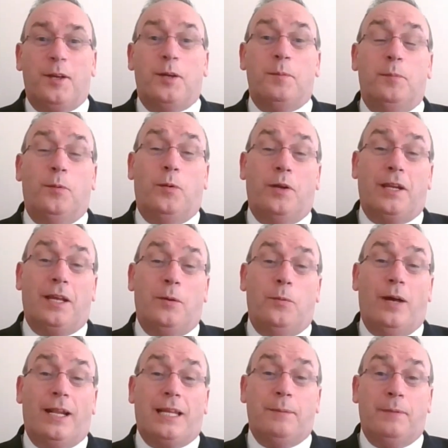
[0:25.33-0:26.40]
Good morning and
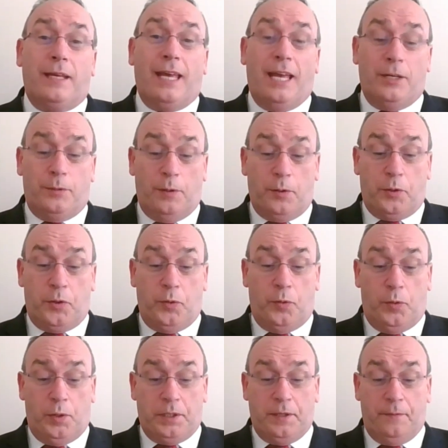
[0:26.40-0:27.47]
welcome again to our
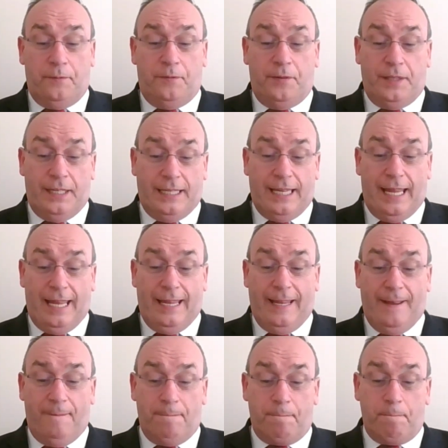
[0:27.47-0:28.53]
thought for the
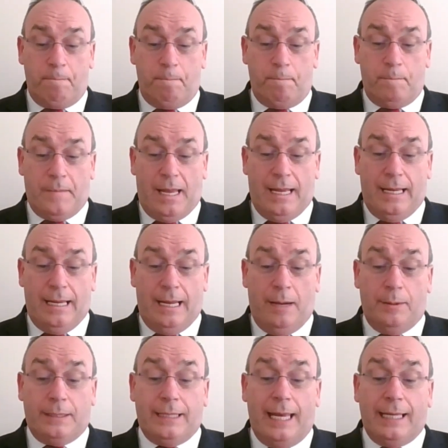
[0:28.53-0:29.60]
day.
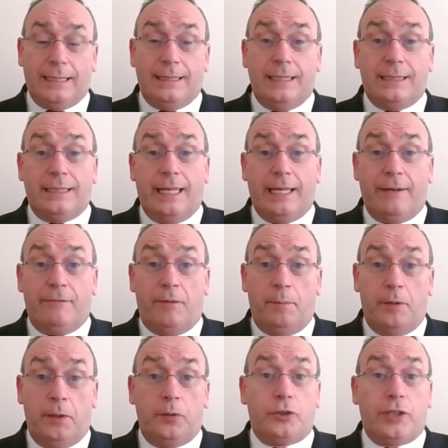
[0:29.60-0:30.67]
Our text is taken
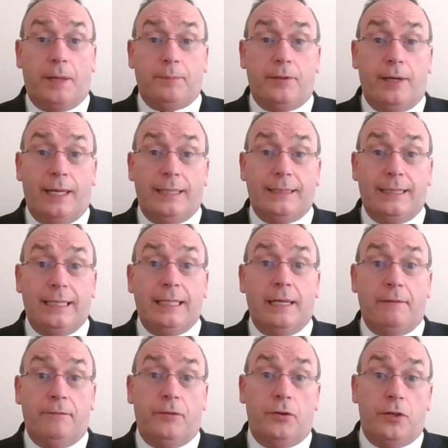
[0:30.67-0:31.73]
from Luke chapter 18
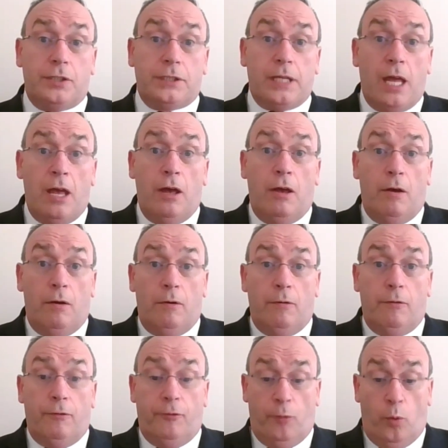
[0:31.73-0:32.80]
and verse
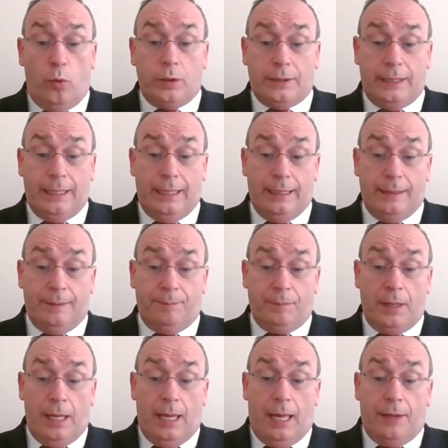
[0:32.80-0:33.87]
14.
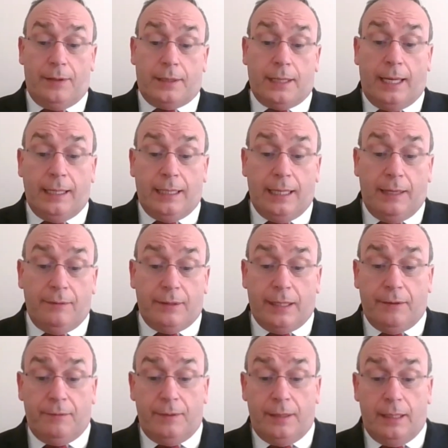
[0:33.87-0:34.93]
And the title I've
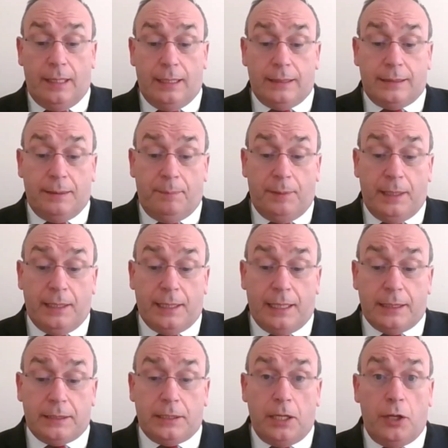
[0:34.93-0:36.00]
given is simply
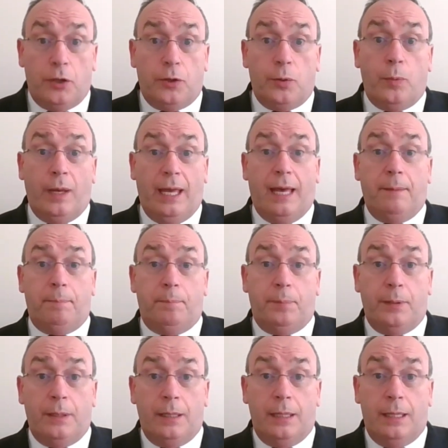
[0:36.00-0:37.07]
this The way up
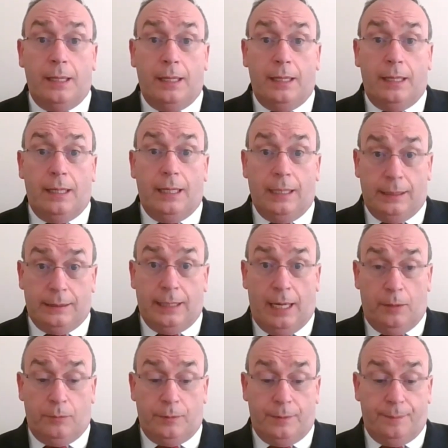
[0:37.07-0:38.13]
is
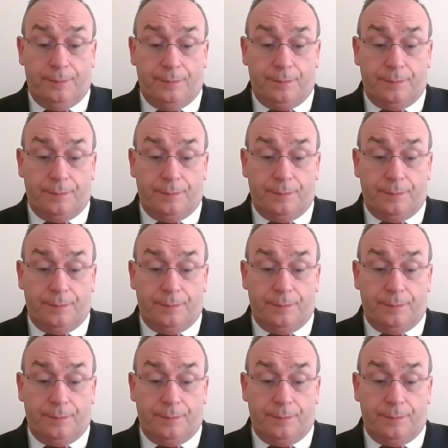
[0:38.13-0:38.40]
down.